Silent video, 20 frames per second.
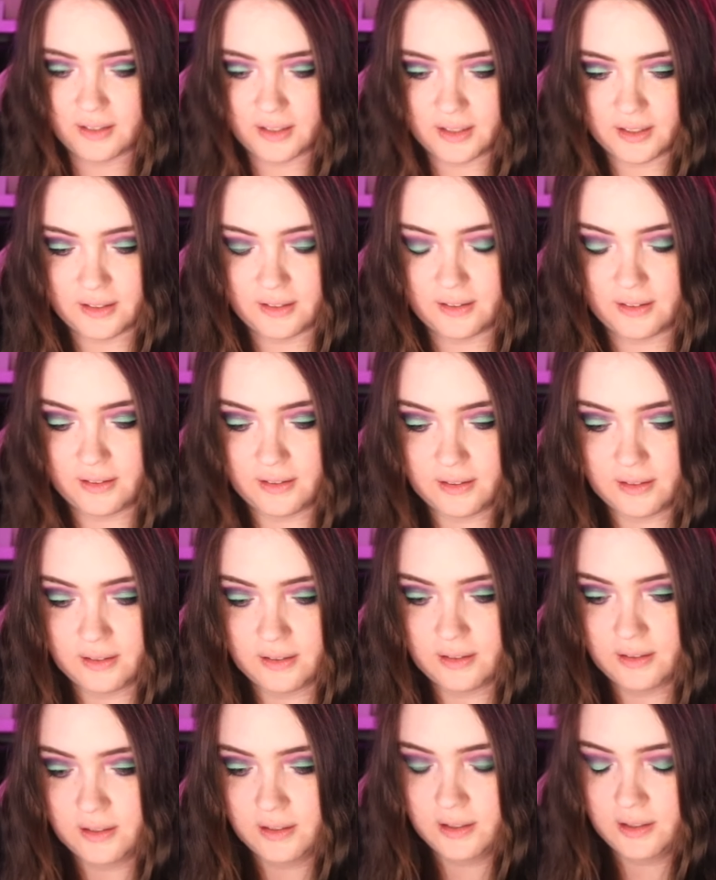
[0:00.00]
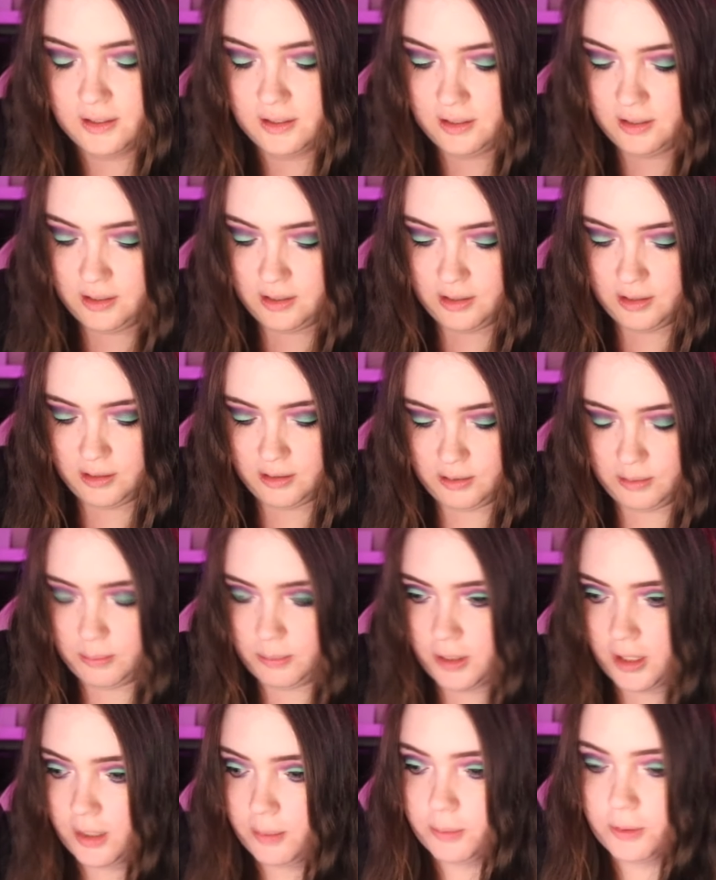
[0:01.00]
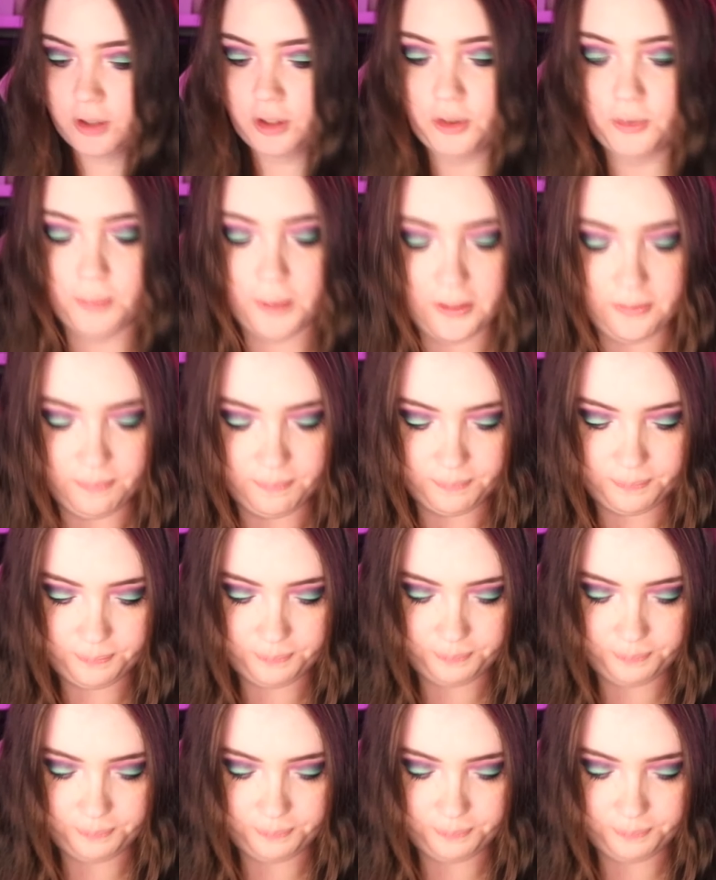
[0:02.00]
Let's pop her open.